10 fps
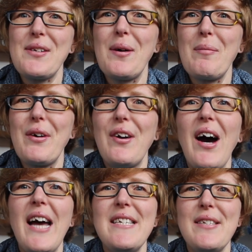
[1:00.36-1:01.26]
shop where
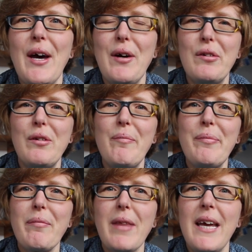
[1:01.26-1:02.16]
I sell
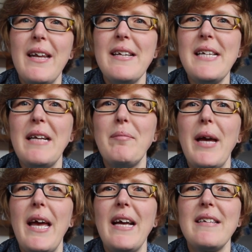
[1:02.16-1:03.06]
knitting
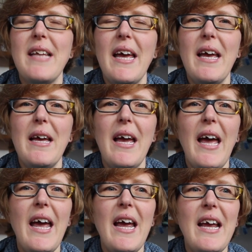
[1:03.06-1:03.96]
bags,
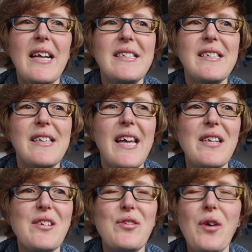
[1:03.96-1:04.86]
and
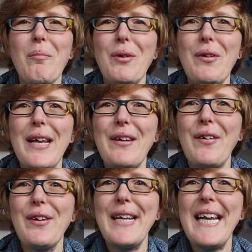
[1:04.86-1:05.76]
that's Shop Louleigh
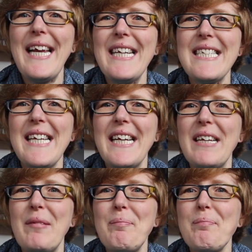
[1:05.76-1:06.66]
on Etsy.
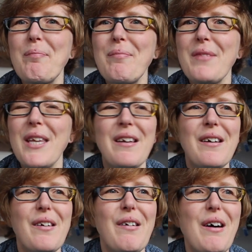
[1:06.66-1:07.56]

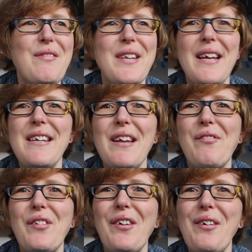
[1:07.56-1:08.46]
I've sat down and
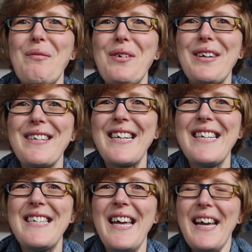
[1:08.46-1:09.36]
forgotten what I was going
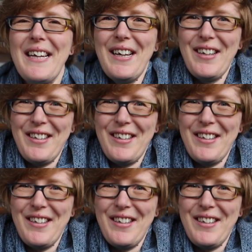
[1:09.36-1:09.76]
to say.